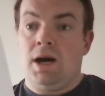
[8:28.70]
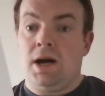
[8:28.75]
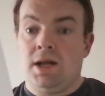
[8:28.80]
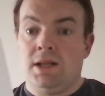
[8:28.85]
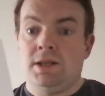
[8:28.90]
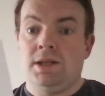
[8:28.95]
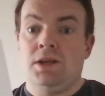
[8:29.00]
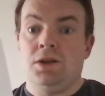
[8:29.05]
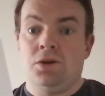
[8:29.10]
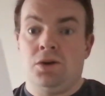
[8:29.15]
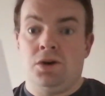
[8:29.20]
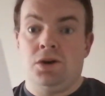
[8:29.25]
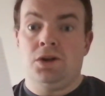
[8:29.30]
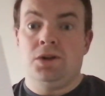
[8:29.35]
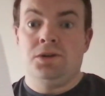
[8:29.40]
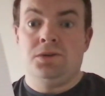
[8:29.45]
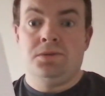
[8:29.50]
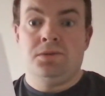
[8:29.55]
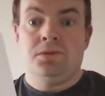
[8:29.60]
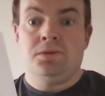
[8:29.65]
and in
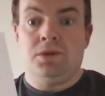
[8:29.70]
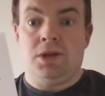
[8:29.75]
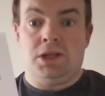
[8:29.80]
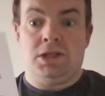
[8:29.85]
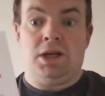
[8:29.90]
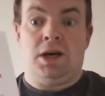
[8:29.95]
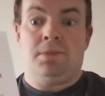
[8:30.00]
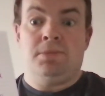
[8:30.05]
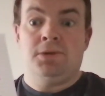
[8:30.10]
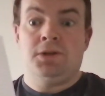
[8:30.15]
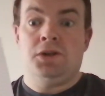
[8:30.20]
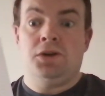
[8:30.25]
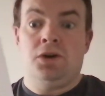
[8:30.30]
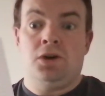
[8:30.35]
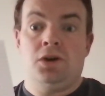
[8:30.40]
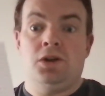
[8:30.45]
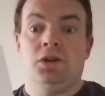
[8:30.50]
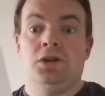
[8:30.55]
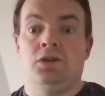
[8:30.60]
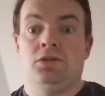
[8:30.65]
hurling, this happens in
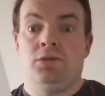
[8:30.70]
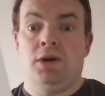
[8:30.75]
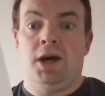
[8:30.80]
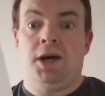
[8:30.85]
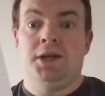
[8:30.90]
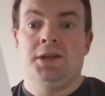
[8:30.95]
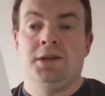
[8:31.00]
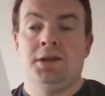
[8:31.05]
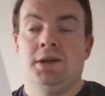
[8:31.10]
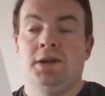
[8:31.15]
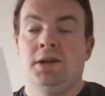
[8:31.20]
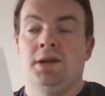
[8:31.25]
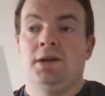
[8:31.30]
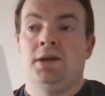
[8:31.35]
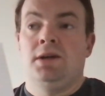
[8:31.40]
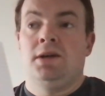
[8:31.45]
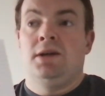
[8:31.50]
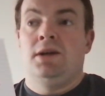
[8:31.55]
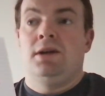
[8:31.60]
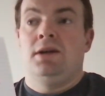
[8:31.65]
hurling as well,
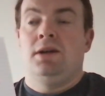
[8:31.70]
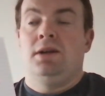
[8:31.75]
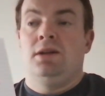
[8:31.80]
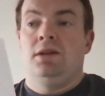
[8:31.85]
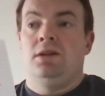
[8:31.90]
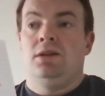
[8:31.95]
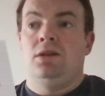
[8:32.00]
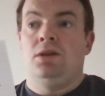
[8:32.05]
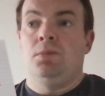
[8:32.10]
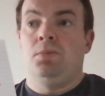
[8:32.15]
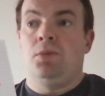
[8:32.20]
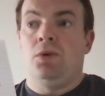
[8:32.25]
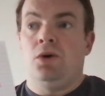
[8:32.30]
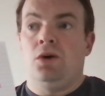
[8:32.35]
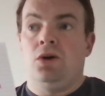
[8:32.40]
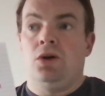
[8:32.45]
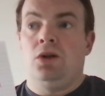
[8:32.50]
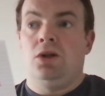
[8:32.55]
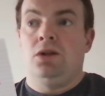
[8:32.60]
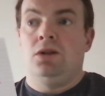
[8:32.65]
the
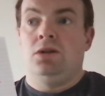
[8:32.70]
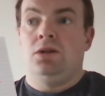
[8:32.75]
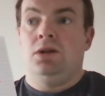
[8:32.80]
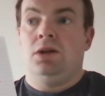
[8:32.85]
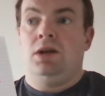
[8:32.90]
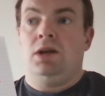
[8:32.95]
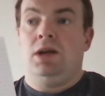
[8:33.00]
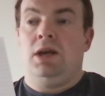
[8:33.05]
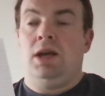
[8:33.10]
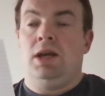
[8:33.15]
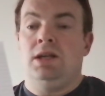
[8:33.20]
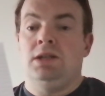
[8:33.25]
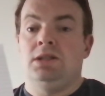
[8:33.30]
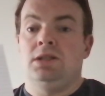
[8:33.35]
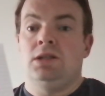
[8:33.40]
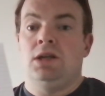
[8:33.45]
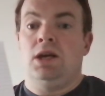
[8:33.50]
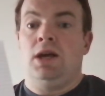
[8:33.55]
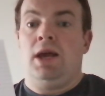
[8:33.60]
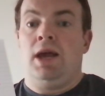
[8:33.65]
ball
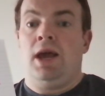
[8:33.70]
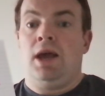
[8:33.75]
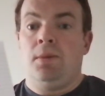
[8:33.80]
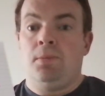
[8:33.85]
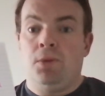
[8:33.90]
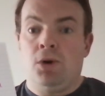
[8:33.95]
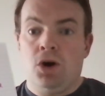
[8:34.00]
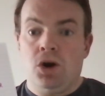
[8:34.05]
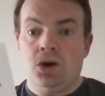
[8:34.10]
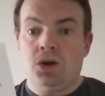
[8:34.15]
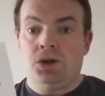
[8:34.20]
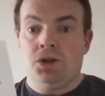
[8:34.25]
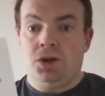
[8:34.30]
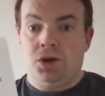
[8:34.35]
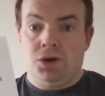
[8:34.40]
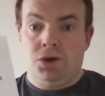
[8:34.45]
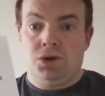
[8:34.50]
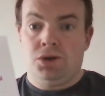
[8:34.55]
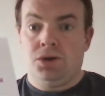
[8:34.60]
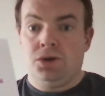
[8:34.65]
is popped
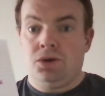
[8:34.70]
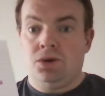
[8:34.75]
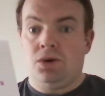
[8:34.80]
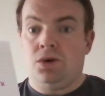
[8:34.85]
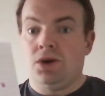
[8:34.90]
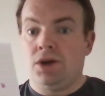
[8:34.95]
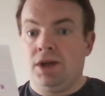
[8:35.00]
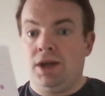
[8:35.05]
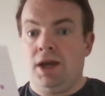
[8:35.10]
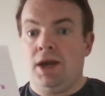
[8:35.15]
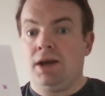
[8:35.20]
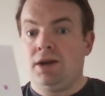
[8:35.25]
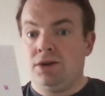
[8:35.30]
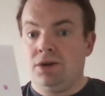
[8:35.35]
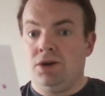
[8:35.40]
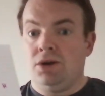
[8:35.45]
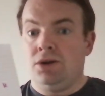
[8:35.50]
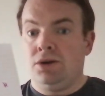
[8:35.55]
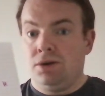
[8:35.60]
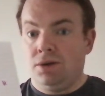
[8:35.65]
out or kicked
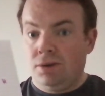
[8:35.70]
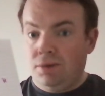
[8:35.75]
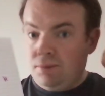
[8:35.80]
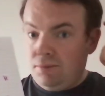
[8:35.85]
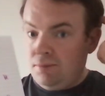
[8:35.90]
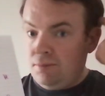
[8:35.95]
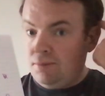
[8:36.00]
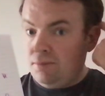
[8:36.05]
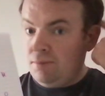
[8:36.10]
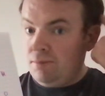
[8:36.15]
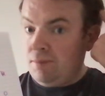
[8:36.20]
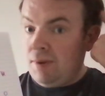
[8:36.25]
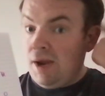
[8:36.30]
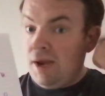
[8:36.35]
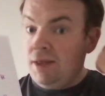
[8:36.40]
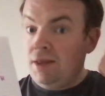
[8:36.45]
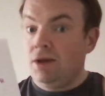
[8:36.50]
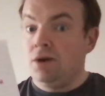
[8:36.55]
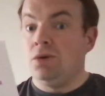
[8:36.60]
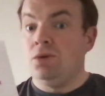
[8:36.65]
out
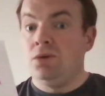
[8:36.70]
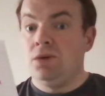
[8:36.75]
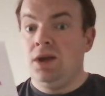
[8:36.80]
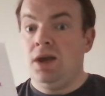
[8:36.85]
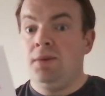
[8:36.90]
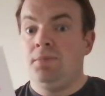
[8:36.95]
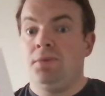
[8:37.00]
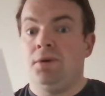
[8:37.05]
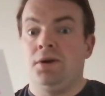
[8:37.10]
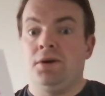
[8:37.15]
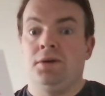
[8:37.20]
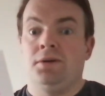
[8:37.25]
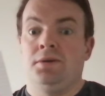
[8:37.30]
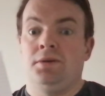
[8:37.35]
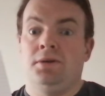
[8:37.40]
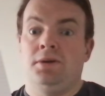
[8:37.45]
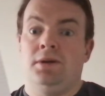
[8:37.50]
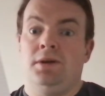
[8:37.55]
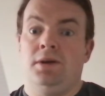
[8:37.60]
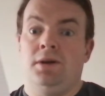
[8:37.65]
by the goalkeeper,
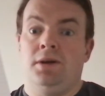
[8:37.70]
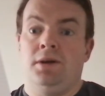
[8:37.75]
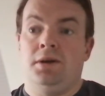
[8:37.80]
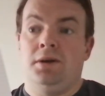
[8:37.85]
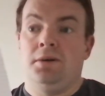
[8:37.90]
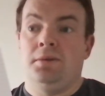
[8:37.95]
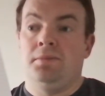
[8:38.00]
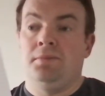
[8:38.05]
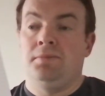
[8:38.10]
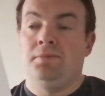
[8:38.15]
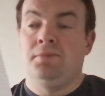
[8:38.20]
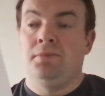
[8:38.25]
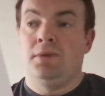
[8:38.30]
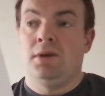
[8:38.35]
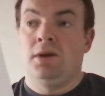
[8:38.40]
and